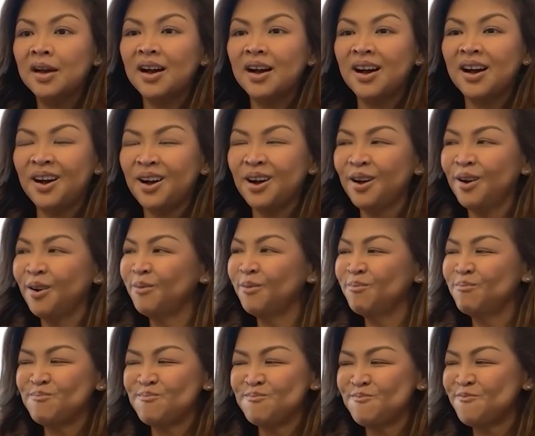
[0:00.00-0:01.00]

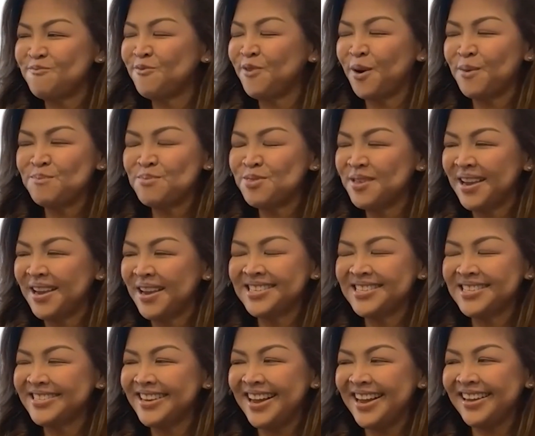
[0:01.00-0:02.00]
from
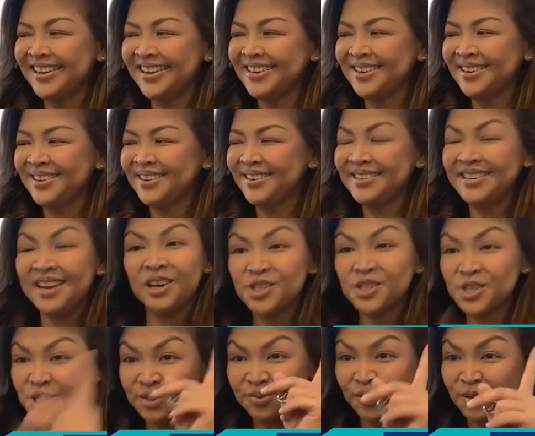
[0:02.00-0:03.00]
things like not
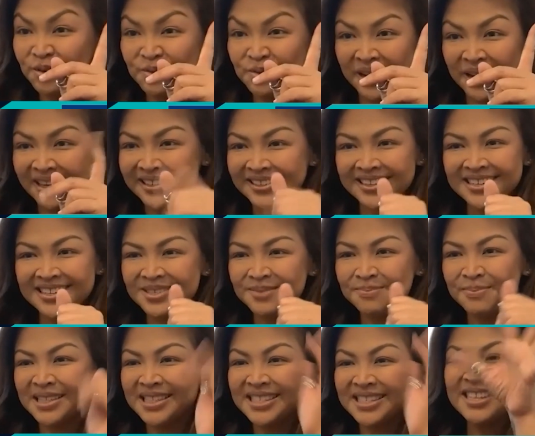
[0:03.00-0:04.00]
just phone records,
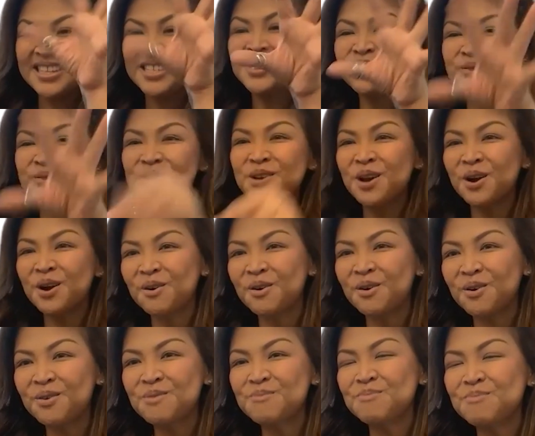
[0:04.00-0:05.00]
but did you
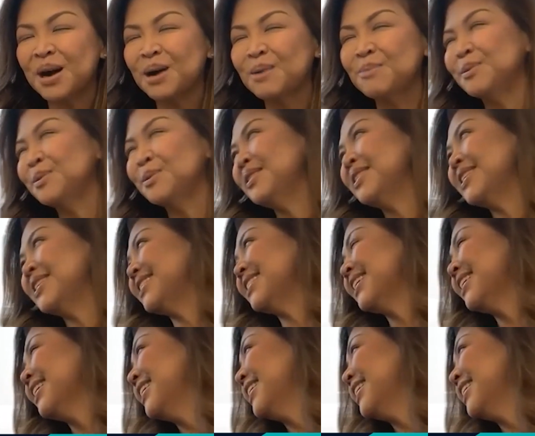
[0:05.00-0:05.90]
know, Babu, that